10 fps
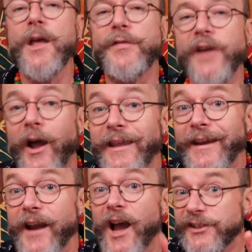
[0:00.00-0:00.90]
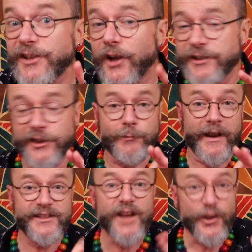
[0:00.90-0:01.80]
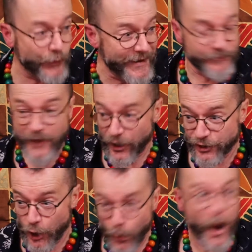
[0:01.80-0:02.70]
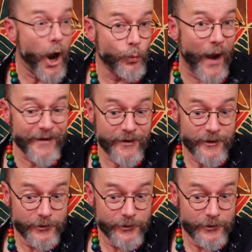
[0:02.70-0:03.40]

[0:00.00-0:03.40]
The hyena started the race. 3, 2, 1,